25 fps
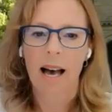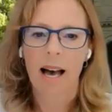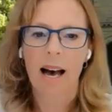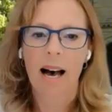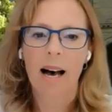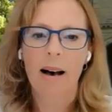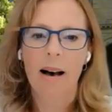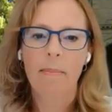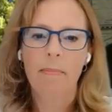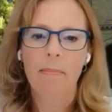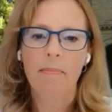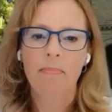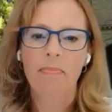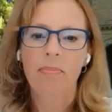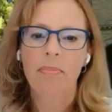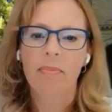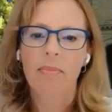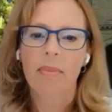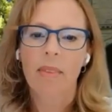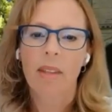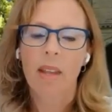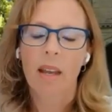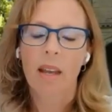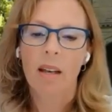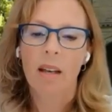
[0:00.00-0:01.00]
Um,
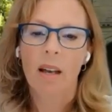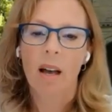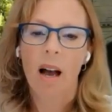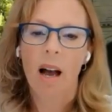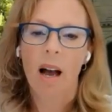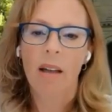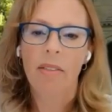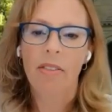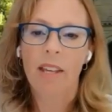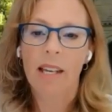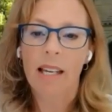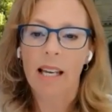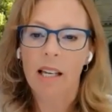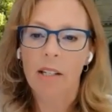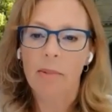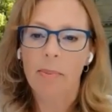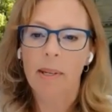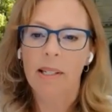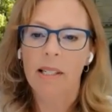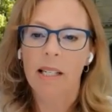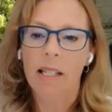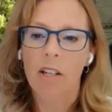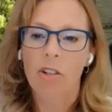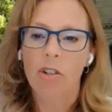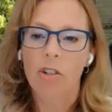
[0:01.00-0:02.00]
I think
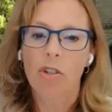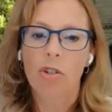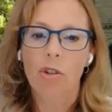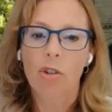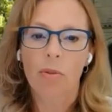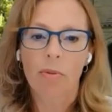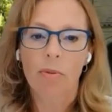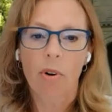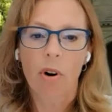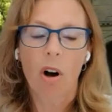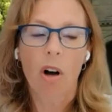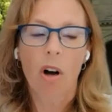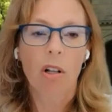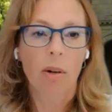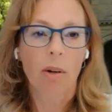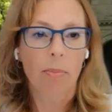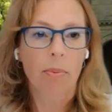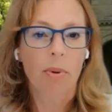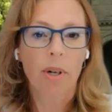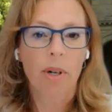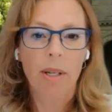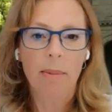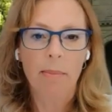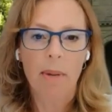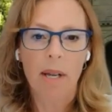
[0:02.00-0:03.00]
expectations overall are
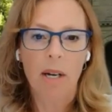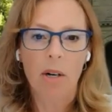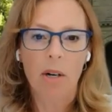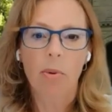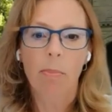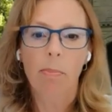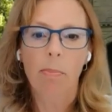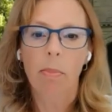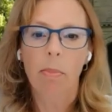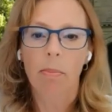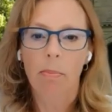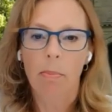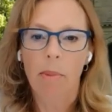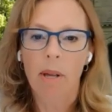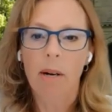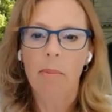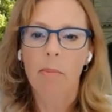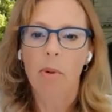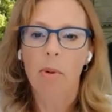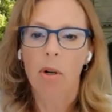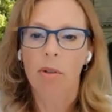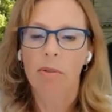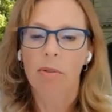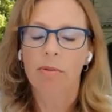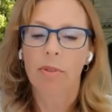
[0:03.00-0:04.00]
pretty min
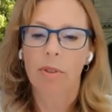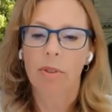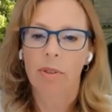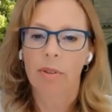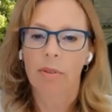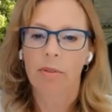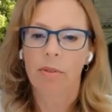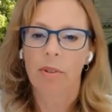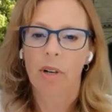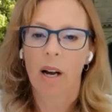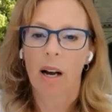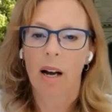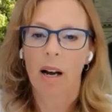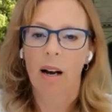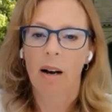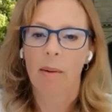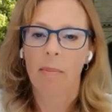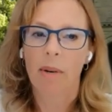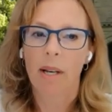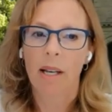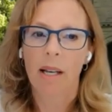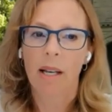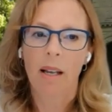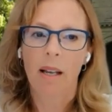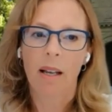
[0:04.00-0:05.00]
minimal for,
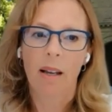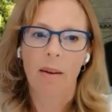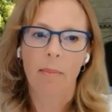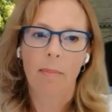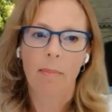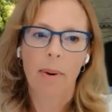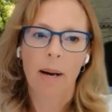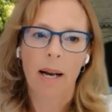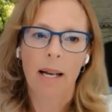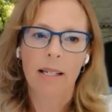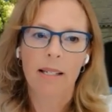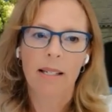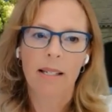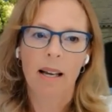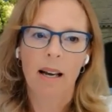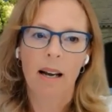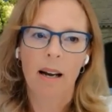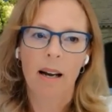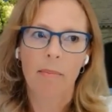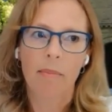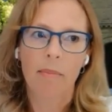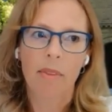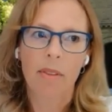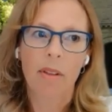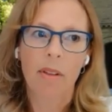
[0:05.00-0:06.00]
um, it, but
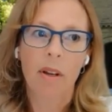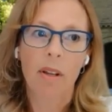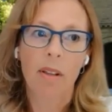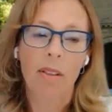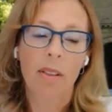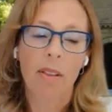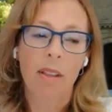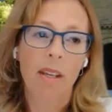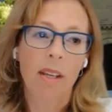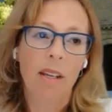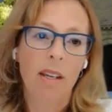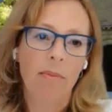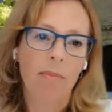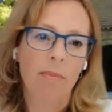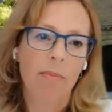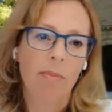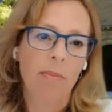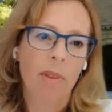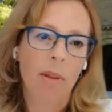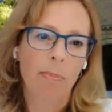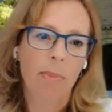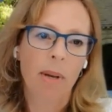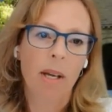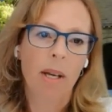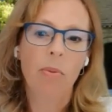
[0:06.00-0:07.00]
um, the, the,
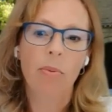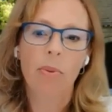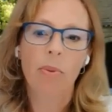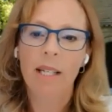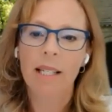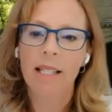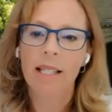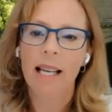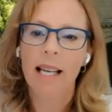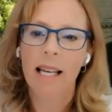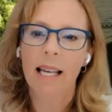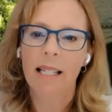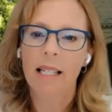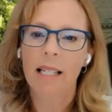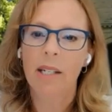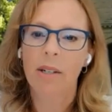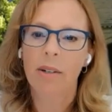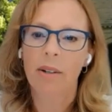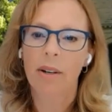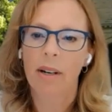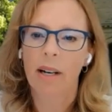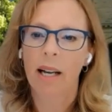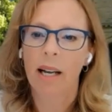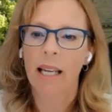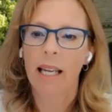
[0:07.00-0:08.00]
the big reset
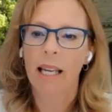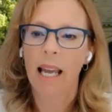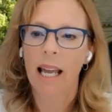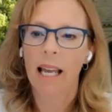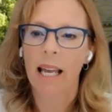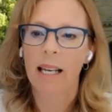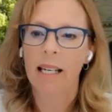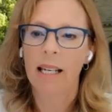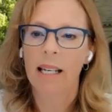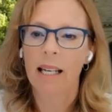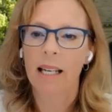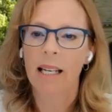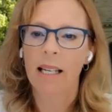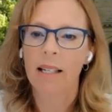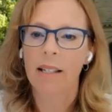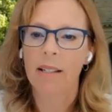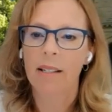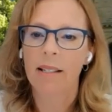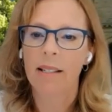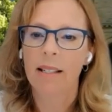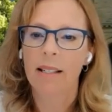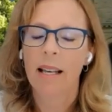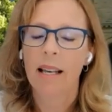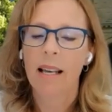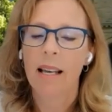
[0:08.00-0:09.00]
here again
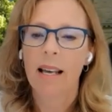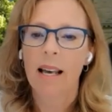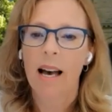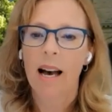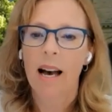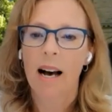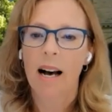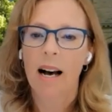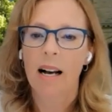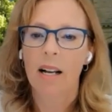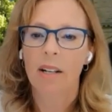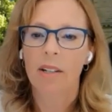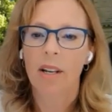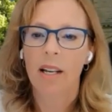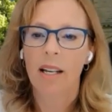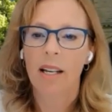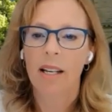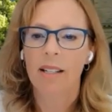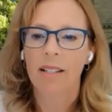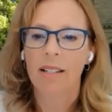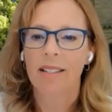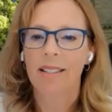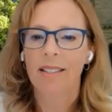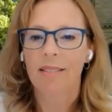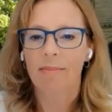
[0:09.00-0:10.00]
is uh,
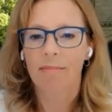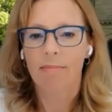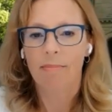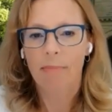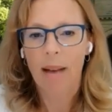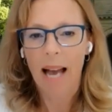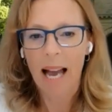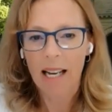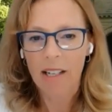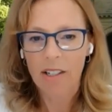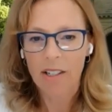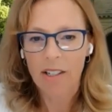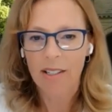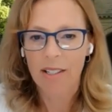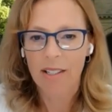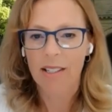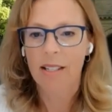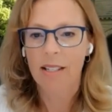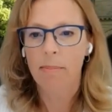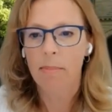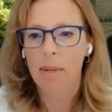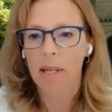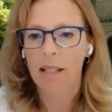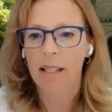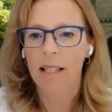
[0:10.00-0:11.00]
is back to
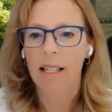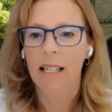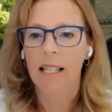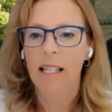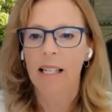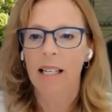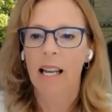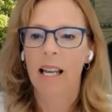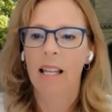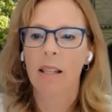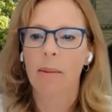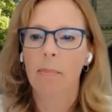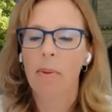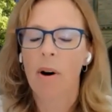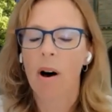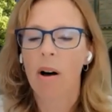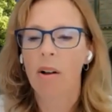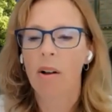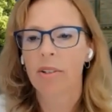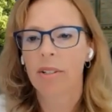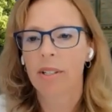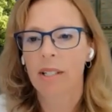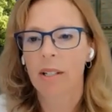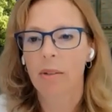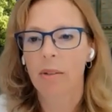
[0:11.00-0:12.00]
stability, and the
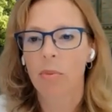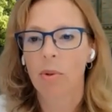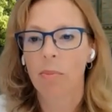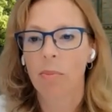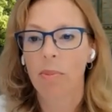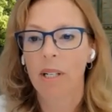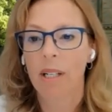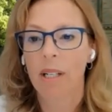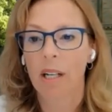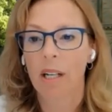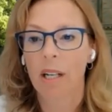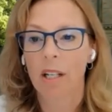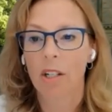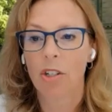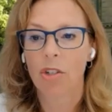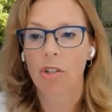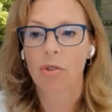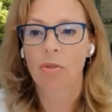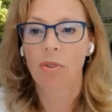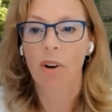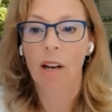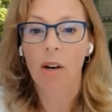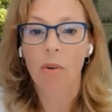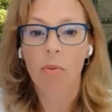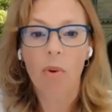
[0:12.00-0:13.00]
policy will be to
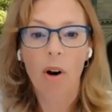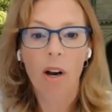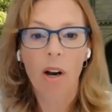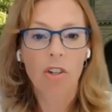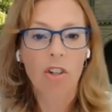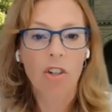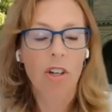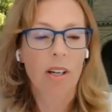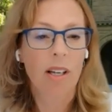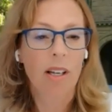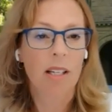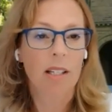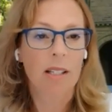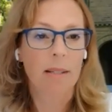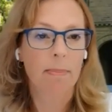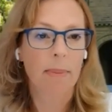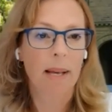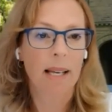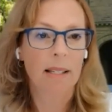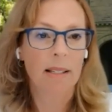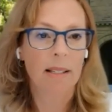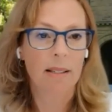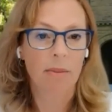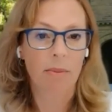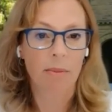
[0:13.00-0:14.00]
constrain Russia as
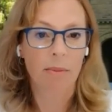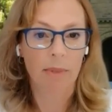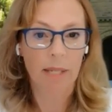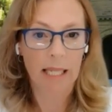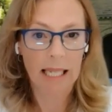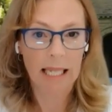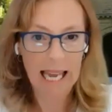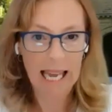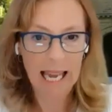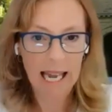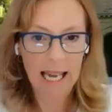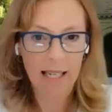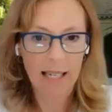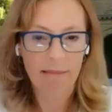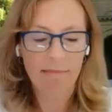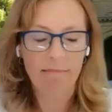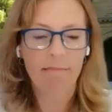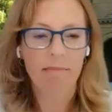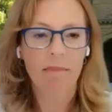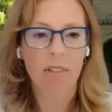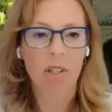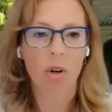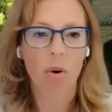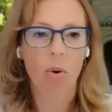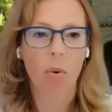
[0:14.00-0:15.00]
best we can
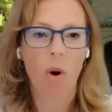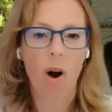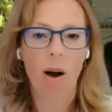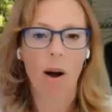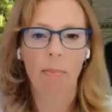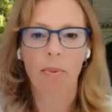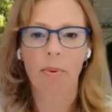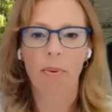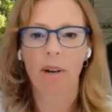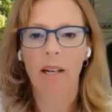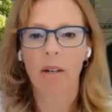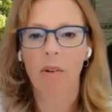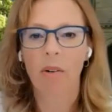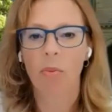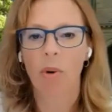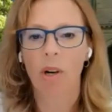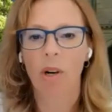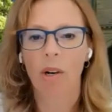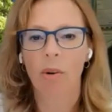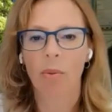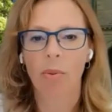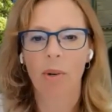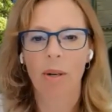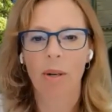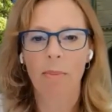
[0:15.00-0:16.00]
cooperate
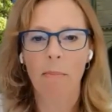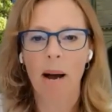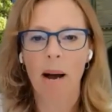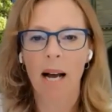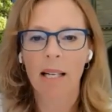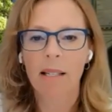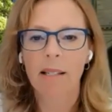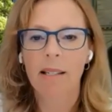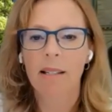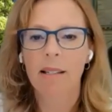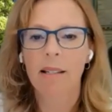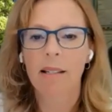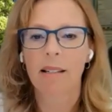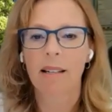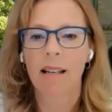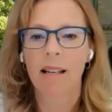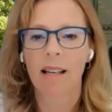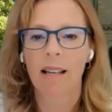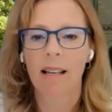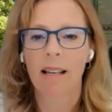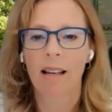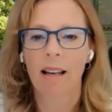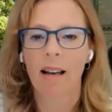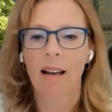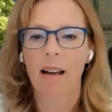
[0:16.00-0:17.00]
where we must
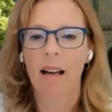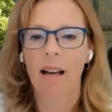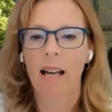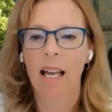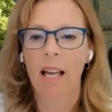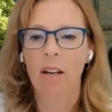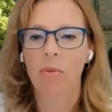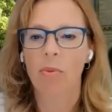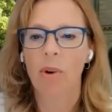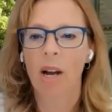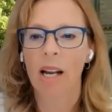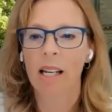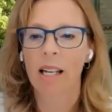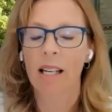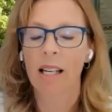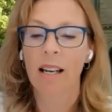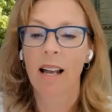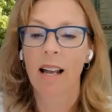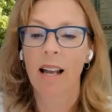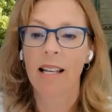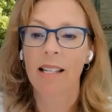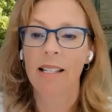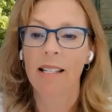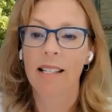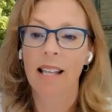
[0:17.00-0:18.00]
eh, and,
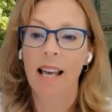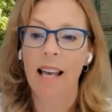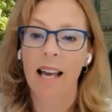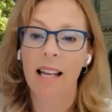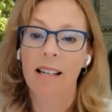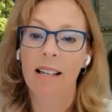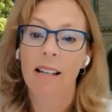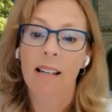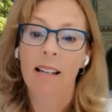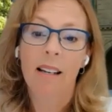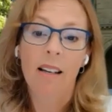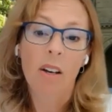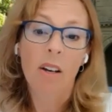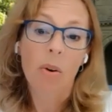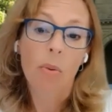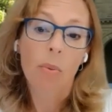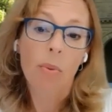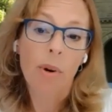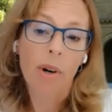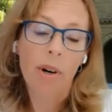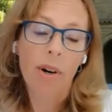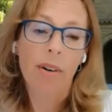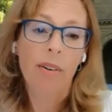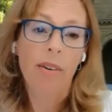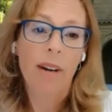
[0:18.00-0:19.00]
recognize that
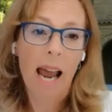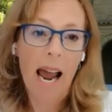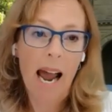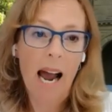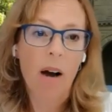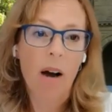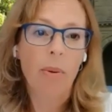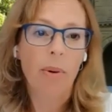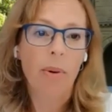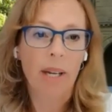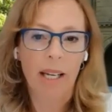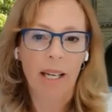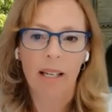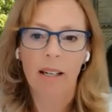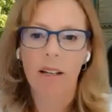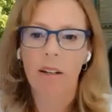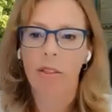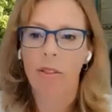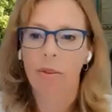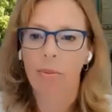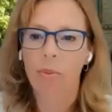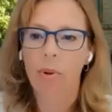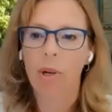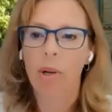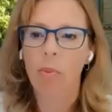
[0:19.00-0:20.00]
we're now in a
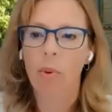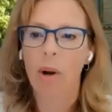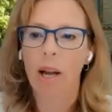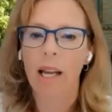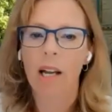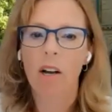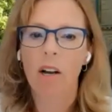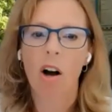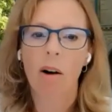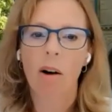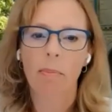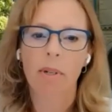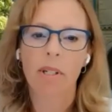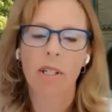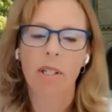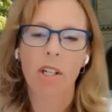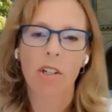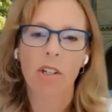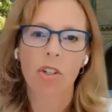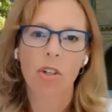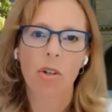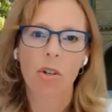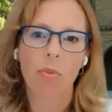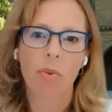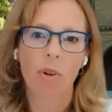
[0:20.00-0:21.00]
three way
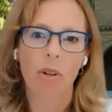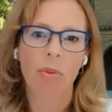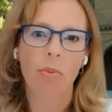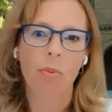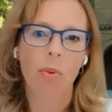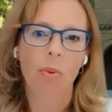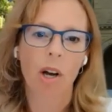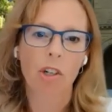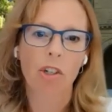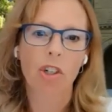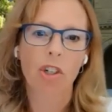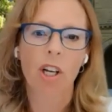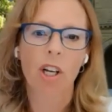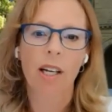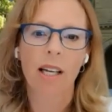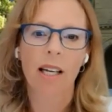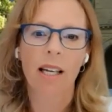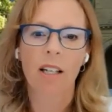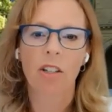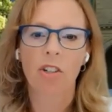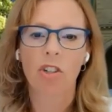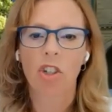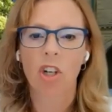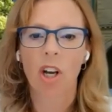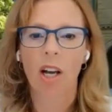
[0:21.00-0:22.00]
competition with Russia
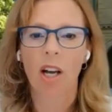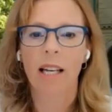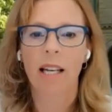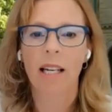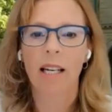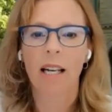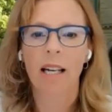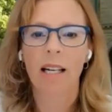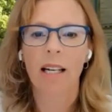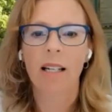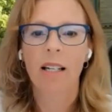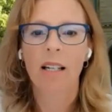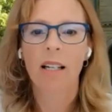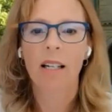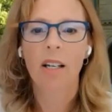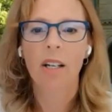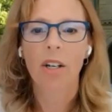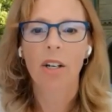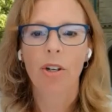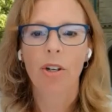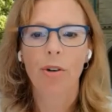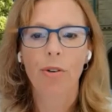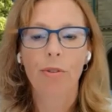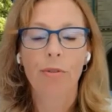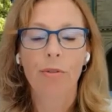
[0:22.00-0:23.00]
and China,
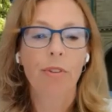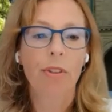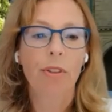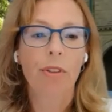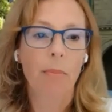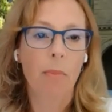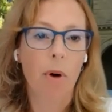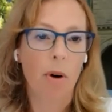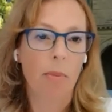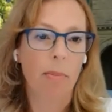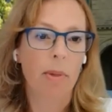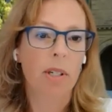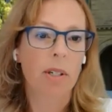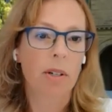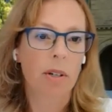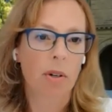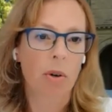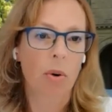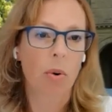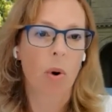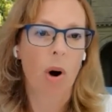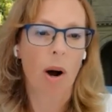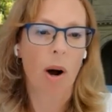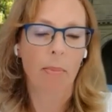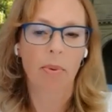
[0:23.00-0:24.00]
who for the moment are
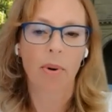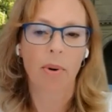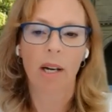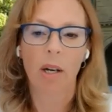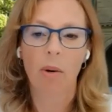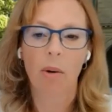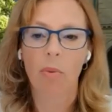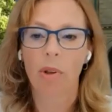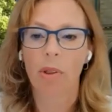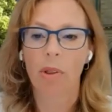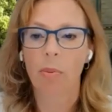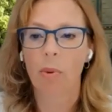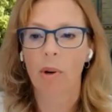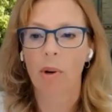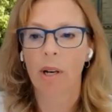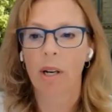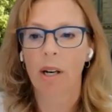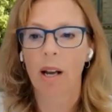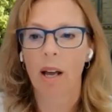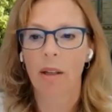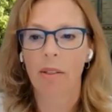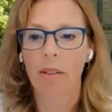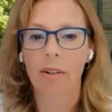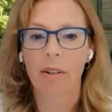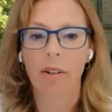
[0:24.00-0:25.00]
cooperating with one
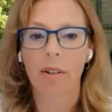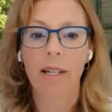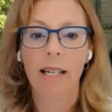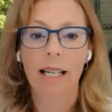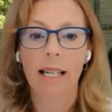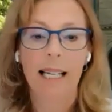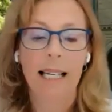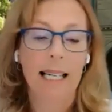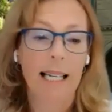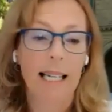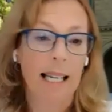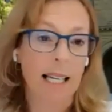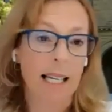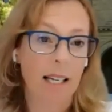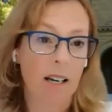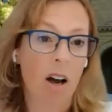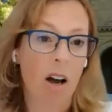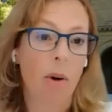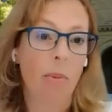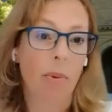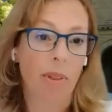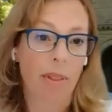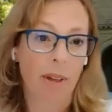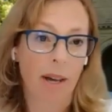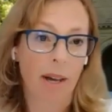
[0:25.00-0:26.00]
another and
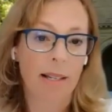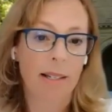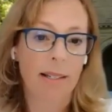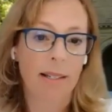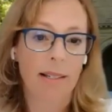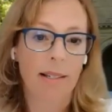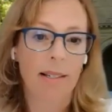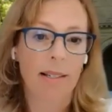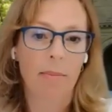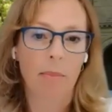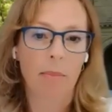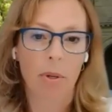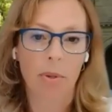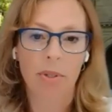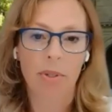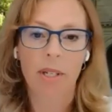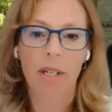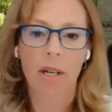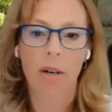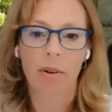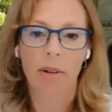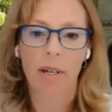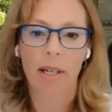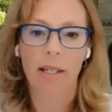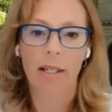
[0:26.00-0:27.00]
not with us in most
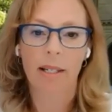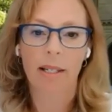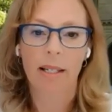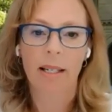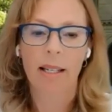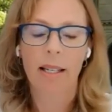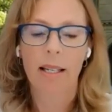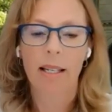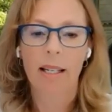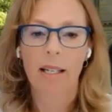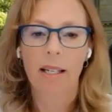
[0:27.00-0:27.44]
areas.